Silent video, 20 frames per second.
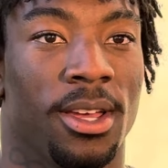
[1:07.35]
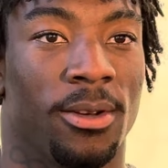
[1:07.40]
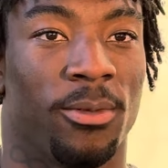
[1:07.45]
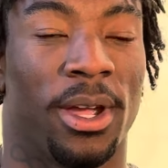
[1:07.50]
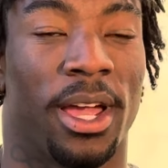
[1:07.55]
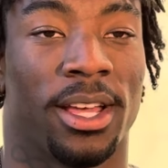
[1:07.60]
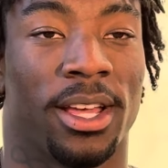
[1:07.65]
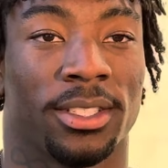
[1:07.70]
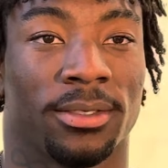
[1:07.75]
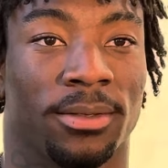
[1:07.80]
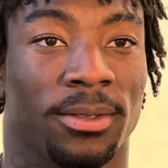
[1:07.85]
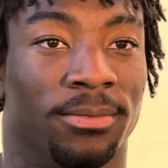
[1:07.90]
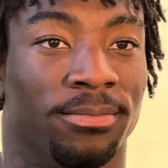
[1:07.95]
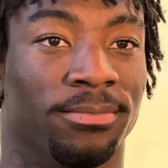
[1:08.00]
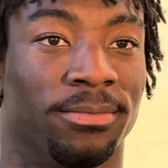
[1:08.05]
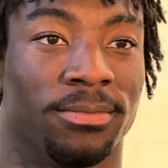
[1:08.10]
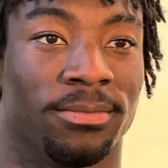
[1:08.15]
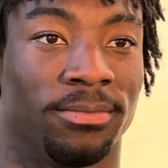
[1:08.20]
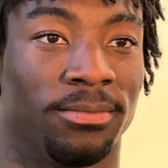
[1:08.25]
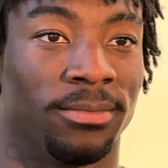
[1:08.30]
we had some
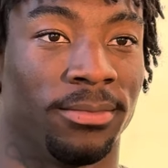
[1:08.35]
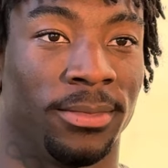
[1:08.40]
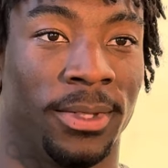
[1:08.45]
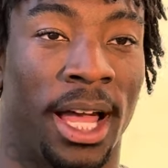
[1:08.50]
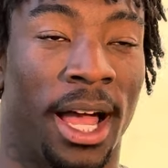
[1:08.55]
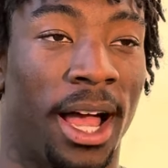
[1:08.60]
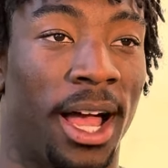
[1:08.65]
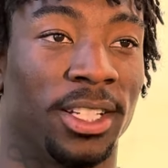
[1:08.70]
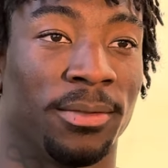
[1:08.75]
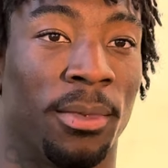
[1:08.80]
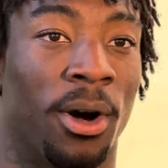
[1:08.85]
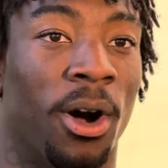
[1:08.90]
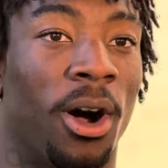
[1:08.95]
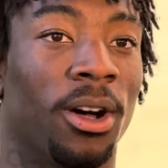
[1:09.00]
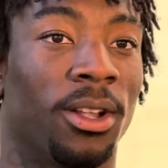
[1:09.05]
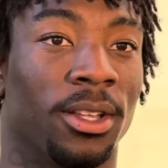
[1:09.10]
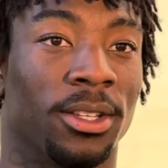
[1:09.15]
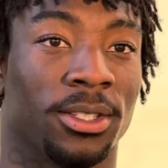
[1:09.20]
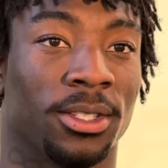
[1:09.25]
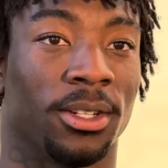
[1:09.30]
guys
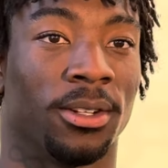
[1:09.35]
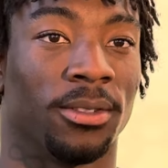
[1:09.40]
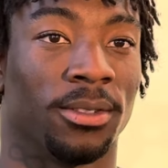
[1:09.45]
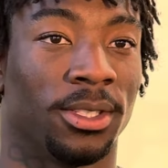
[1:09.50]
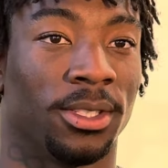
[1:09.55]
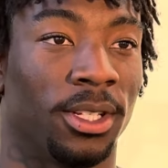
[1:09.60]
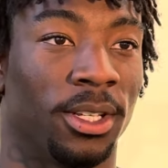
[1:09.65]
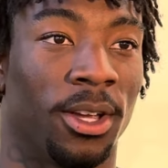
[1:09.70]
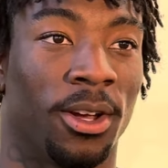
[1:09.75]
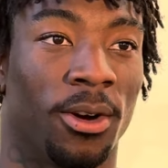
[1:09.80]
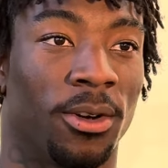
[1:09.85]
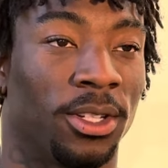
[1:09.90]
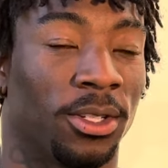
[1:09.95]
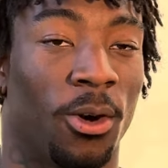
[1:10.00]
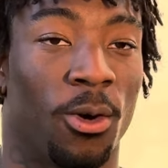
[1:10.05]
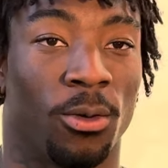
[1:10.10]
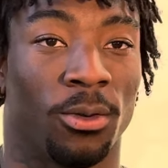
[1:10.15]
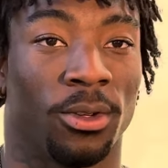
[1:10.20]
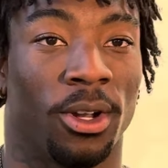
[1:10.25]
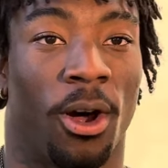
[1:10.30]
balling. So, CEO,
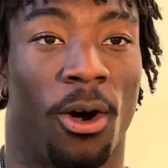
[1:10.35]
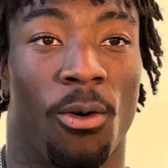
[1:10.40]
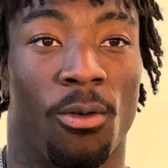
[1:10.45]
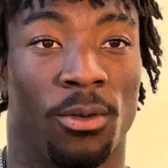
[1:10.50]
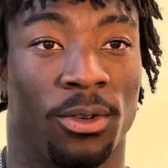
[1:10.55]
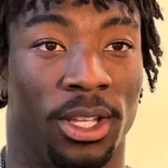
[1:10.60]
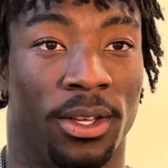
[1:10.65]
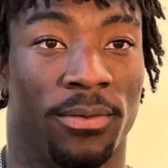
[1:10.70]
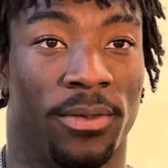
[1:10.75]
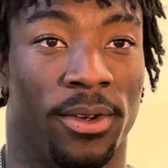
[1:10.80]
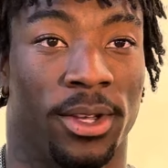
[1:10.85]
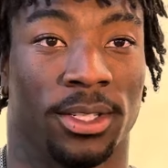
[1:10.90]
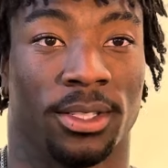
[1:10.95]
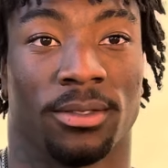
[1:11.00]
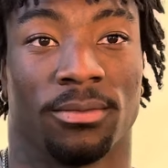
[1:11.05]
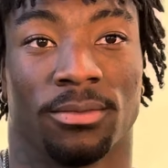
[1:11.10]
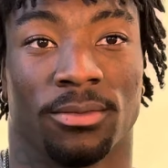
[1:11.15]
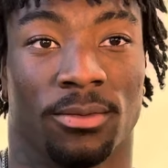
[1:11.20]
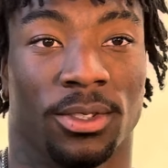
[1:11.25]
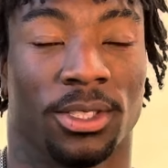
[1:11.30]
the whole defense
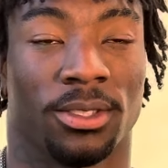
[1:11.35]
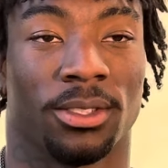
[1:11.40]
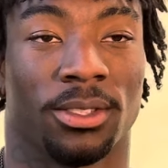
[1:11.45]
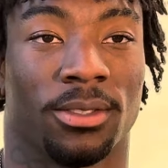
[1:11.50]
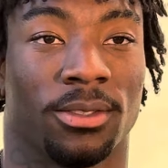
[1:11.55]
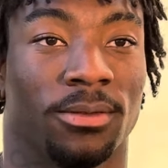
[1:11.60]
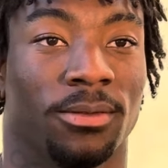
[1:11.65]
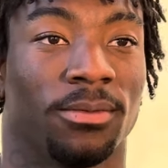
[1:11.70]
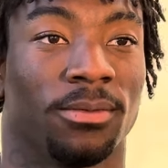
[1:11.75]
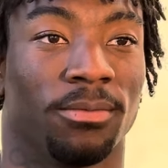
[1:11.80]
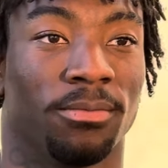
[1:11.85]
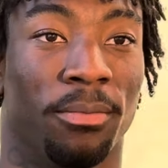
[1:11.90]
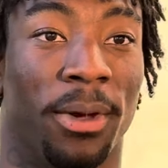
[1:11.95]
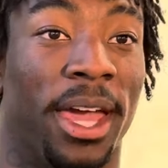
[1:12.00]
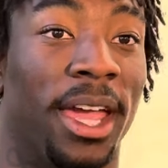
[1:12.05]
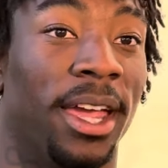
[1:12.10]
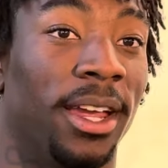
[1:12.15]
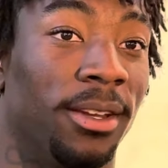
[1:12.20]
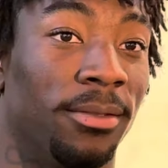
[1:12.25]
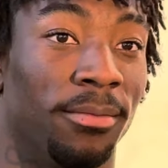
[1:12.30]
was
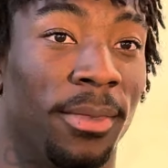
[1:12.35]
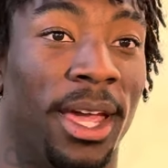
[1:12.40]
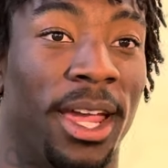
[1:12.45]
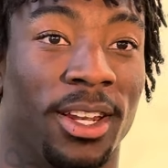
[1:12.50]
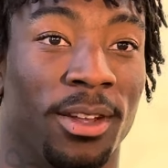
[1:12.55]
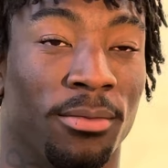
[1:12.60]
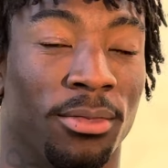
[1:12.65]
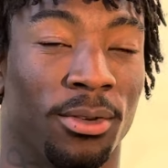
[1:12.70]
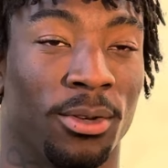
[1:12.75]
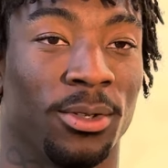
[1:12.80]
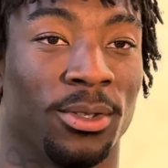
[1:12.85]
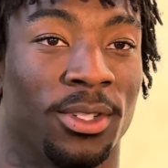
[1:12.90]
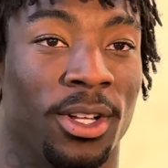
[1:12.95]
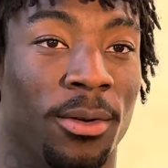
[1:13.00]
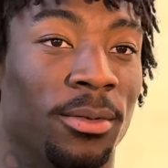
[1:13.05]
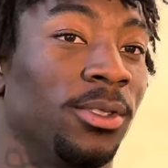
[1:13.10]
banged and bruised up.